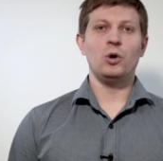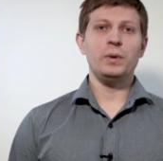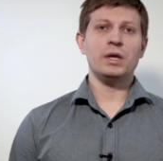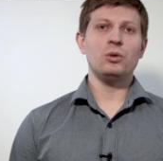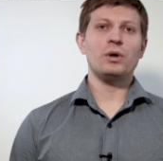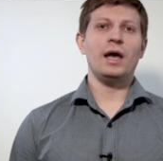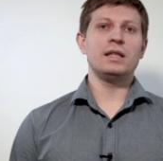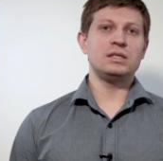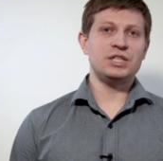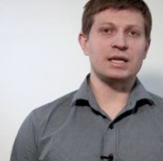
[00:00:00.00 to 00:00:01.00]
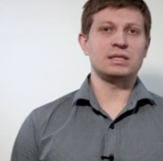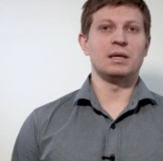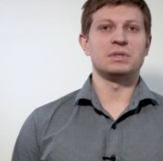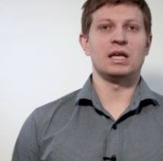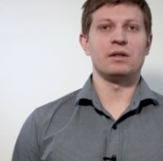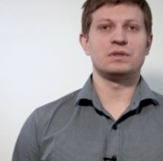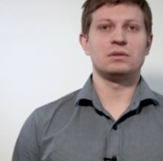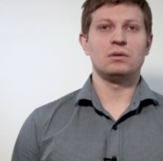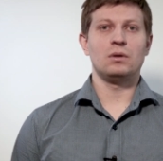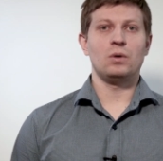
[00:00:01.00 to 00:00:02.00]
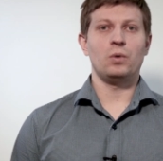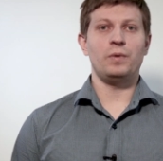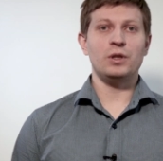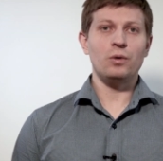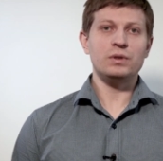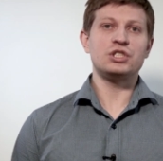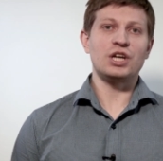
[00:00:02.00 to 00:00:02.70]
We can look at the text themselves. We know the